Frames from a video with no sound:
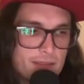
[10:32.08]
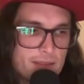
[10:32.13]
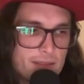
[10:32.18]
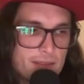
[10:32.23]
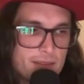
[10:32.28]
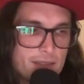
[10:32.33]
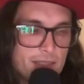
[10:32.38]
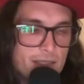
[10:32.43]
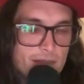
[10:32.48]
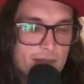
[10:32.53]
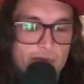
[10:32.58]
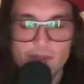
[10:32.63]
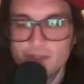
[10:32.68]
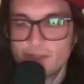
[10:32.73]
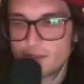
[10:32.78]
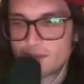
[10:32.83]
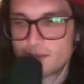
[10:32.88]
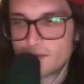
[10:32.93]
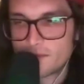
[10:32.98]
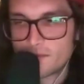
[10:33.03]
it
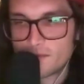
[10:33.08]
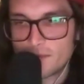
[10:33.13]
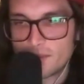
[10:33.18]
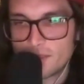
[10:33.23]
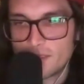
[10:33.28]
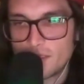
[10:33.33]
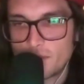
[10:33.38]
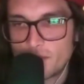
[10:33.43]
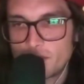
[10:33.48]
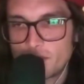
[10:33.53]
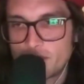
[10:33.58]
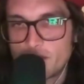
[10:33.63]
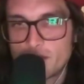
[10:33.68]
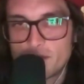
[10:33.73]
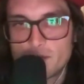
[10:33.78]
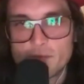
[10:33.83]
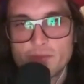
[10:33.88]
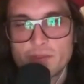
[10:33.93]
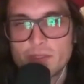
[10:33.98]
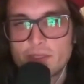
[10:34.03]
was it was just
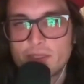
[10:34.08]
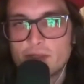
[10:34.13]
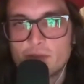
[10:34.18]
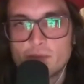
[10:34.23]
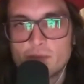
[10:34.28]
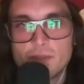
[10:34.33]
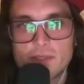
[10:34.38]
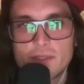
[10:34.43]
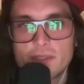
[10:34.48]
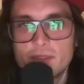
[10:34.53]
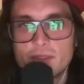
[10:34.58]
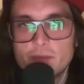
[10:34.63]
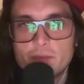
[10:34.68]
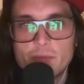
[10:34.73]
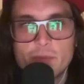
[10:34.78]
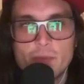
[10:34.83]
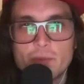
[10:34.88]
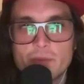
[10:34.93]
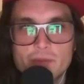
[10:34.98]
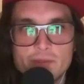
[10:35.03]
really really
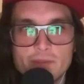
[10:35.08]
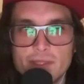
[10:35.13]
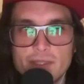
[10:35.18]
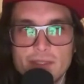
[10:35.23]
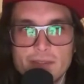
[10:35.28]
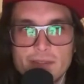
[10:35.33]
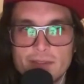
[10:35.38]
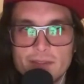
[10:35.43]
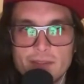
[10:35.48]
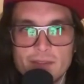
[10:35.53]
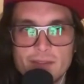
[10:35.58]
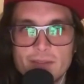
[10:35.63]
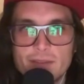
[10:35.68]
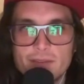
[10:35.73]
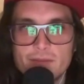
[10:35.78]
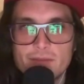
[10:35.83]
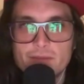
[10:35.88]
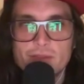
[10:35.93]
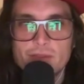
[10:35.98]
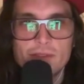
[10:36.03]
important. I think
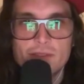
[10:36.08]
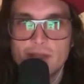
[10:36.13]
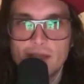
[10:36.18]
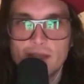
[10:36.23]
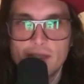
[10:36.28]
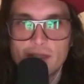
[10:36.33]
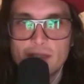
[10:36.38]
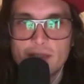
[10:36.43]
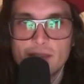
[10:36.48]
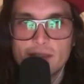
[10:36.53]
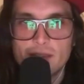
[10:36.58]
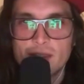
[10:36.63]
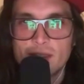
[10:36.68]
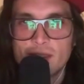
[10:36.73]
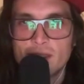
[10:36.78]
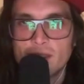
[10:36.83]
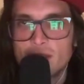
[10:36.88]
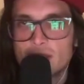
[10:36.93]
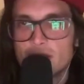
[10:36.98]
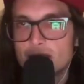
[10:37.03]
for the night,
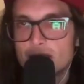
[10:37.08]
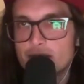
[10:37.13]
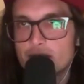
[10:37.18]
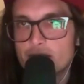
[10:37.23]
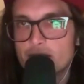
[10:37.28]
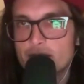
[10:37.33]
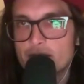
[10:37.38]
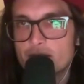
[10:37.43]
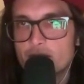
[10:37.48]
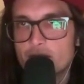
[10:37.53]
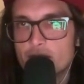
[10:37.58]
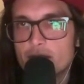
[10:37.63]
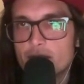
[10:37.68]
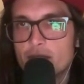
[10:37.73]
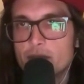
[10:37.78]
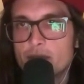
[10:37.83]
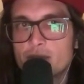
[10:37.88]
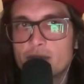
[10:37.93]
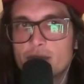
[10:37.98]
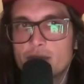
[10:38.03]
just to be
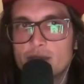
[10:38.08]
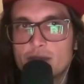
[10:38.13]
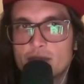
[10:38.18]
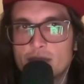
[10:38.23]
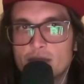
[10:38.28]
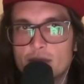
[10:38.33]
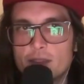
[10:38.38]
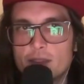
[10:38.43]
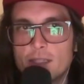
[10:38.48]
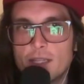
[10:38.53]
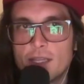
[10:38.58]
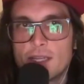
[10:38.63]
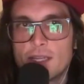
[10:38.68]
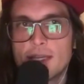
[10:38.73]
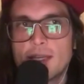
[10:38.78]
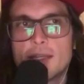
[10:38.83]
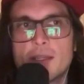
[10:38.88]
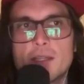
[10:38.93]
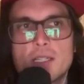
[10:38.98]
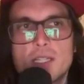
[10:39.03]
able to
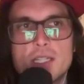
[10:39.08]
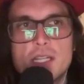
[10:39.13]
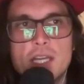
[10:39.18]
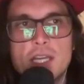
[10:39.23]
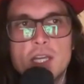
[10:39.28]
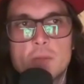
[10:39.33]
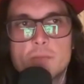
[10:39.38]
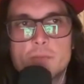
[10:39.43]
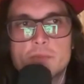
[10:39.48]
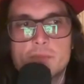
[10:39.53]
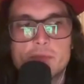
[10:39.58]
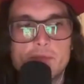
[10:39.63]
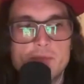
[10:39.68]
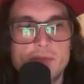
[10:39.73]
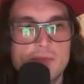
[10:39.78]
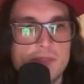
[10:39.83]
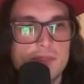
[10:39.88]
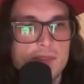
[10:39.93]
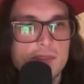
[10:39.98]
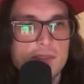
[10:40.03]
help
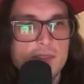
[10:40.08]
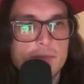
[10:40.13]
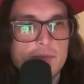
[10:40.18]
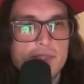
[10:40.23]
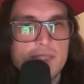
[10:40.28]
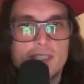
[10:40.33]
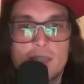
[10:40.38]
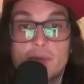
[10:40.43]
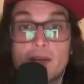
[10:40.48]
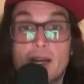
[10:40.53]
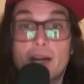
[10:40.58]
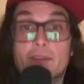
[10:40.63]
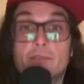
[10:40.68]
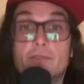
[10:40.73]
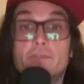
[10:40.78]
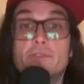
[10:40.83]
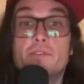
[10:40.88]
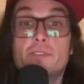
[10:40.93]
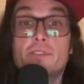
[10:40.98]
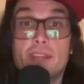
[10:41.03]
speak about
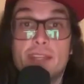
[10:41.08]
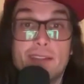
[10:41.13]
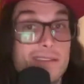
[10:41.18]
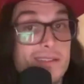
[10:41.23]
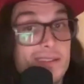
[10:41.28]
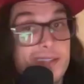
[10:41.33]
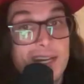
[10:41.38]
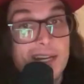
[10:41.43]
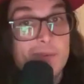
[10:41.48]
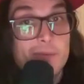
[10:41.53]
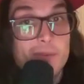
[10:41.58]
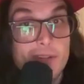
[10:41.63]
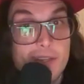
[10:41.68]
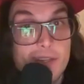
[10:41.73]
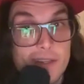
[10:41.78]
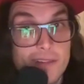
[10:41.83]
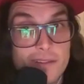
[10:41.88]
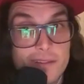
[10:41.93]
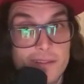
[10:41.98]
faith that way.